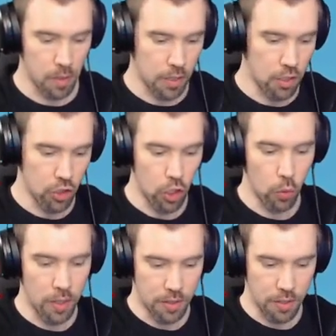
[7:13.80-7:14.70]
because you
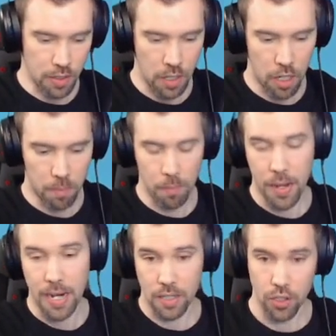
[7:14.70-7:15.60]
don't want to come
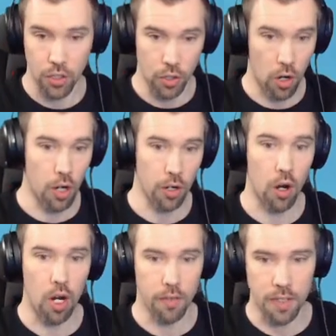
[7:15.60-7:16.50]
back to your
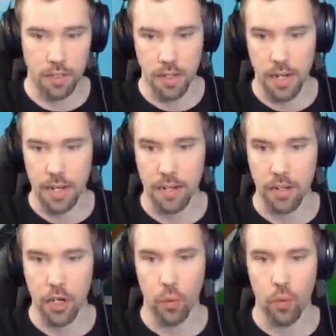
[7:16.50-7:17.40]
auto harvest, and
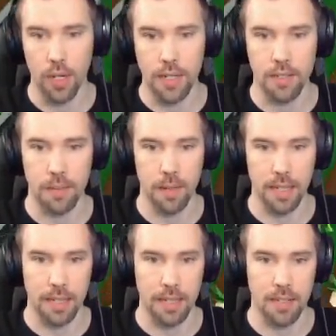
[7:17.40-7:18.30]
you don't want it to be
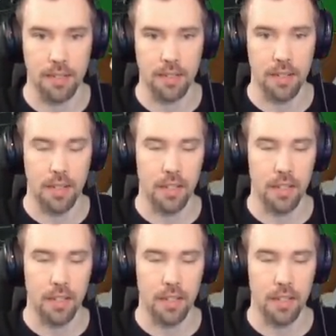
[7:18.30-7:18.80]
like this.